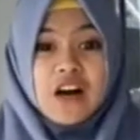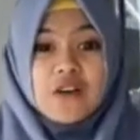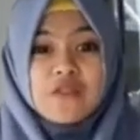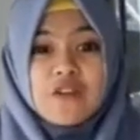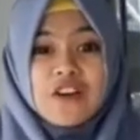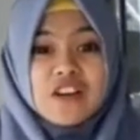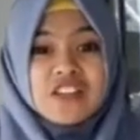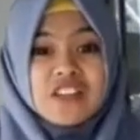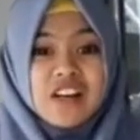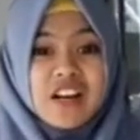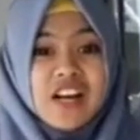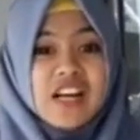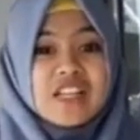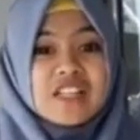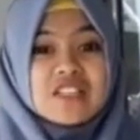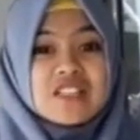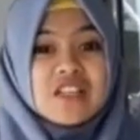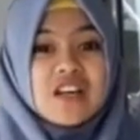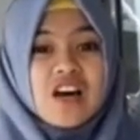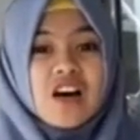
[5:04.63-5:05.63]
for the
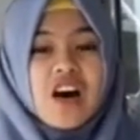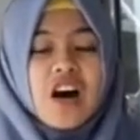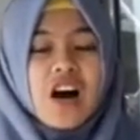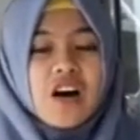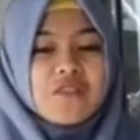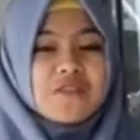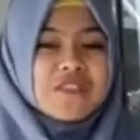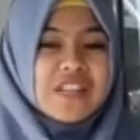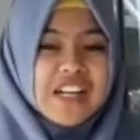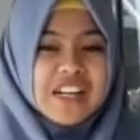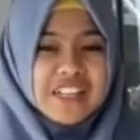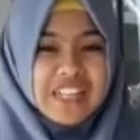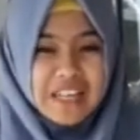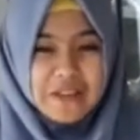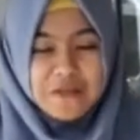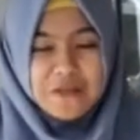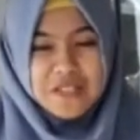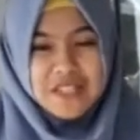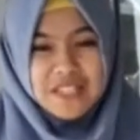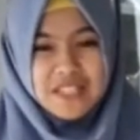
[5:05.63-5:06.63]
rest of their
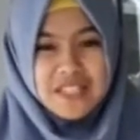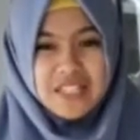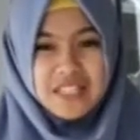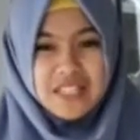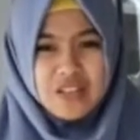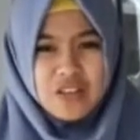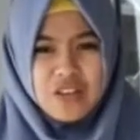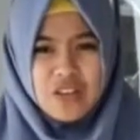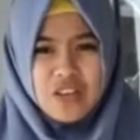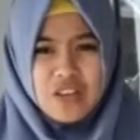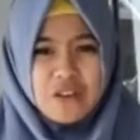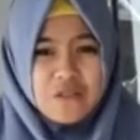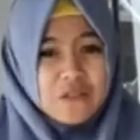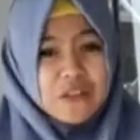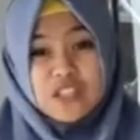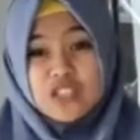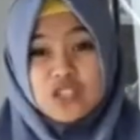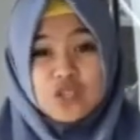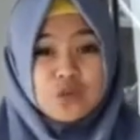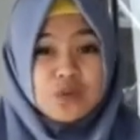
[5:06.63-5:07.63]
lives.
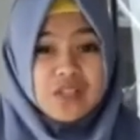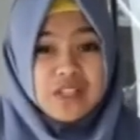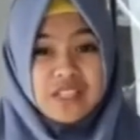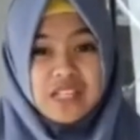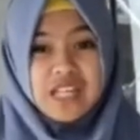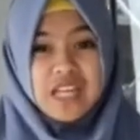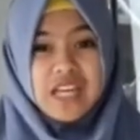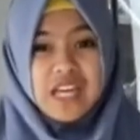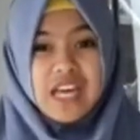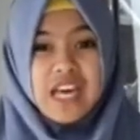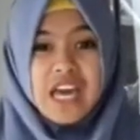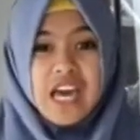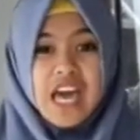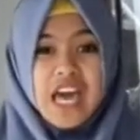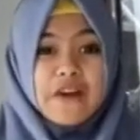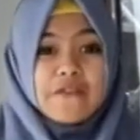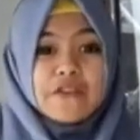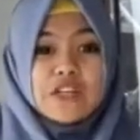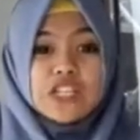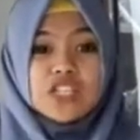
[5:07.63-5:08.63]
Virtually,
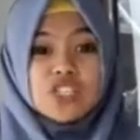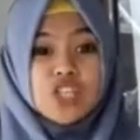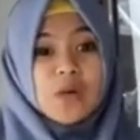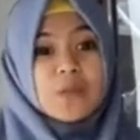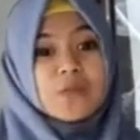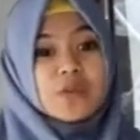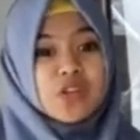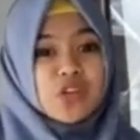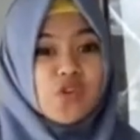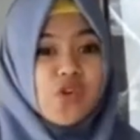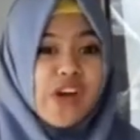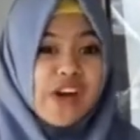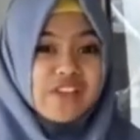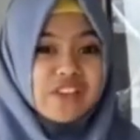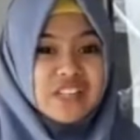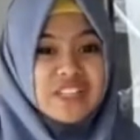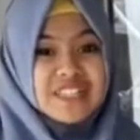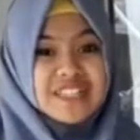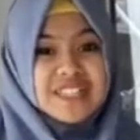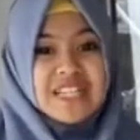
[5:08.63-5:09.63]
every job
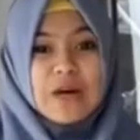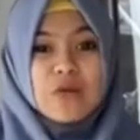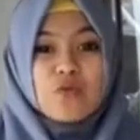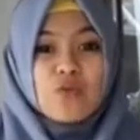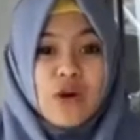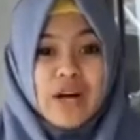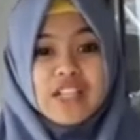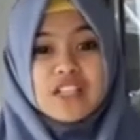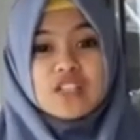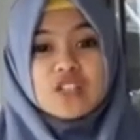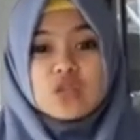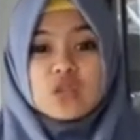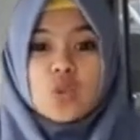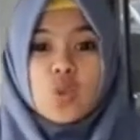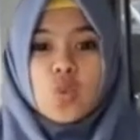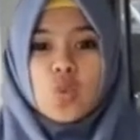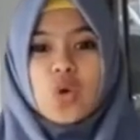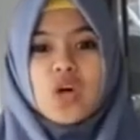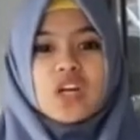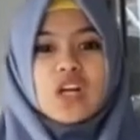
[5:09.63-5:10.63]
requires someone to
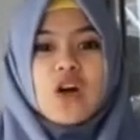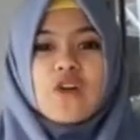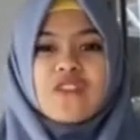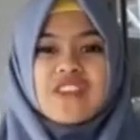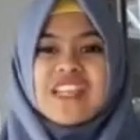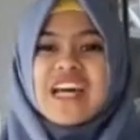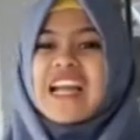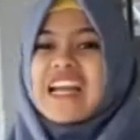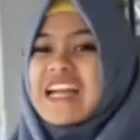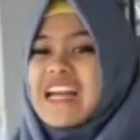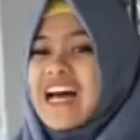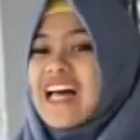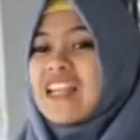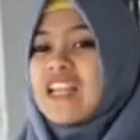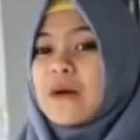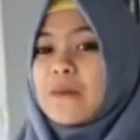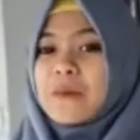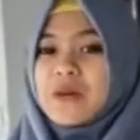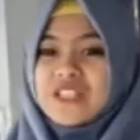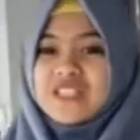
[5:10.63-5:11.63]
work with
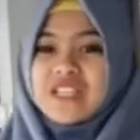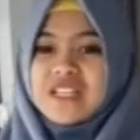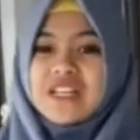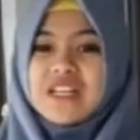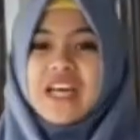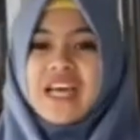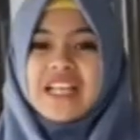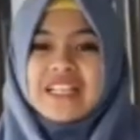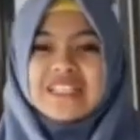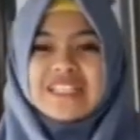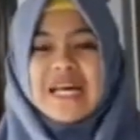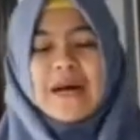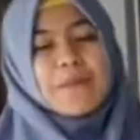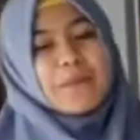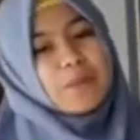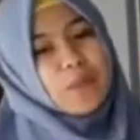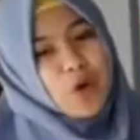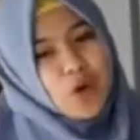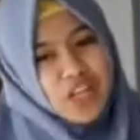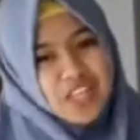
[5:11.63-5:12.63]
another person at some
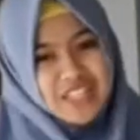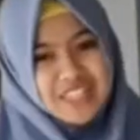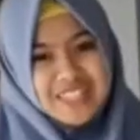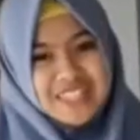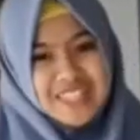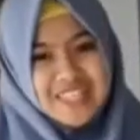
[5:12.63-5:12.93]
point.